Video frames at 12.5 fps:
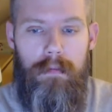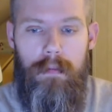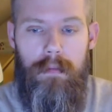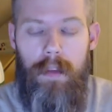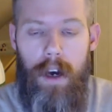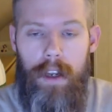
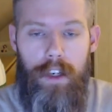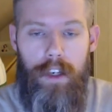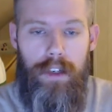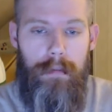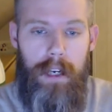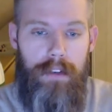
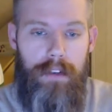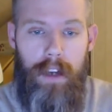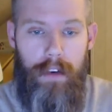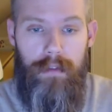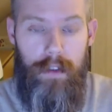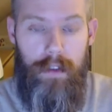knowledge and my
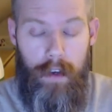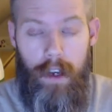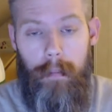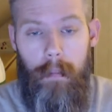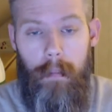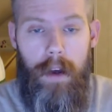stuff to
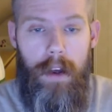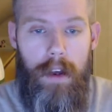him.